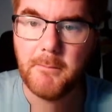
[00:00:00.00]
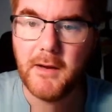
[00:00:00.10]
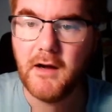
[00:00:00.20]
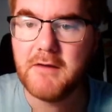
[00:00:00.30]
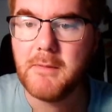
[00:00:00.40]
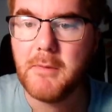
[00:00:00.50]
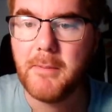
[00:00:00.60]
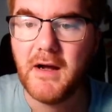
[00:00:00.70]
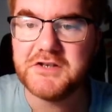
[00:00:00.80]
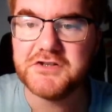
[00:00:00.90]
Pi, remember
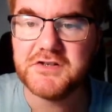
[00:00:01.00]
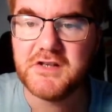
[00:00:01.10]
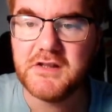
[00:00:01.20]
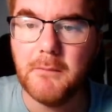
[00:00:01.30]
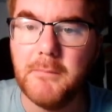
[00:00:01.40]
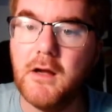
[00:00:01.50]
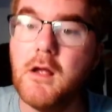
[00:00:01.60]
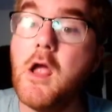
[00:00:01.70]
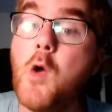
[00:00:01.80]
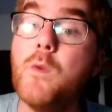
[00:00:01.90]
pi is just a number.
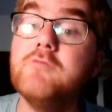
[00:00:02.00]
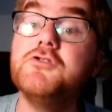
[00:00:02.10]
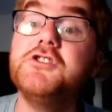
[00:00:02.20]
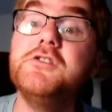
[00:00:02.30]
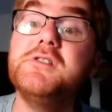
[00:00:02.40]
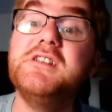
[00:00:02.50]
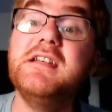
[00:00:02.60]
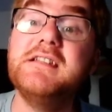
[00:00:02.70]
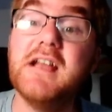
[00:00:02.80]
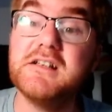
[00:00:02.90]
We reduce the
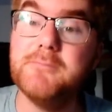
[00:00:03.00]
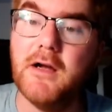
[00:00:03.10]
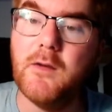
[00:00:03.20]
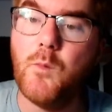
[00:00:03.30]
index by